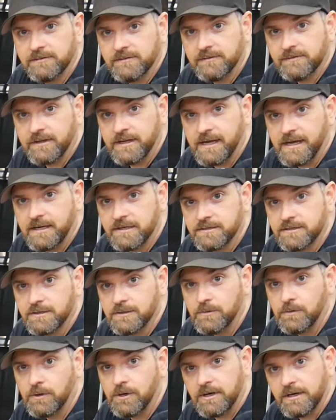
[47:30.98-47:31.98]
if they
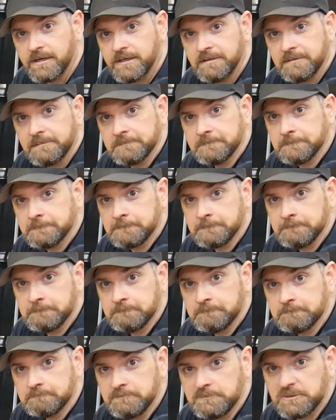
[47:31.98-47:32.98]
actually work.
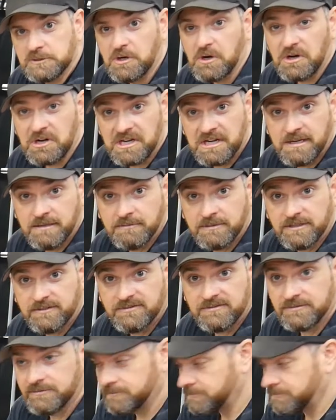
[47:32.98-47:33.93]
Sorry if,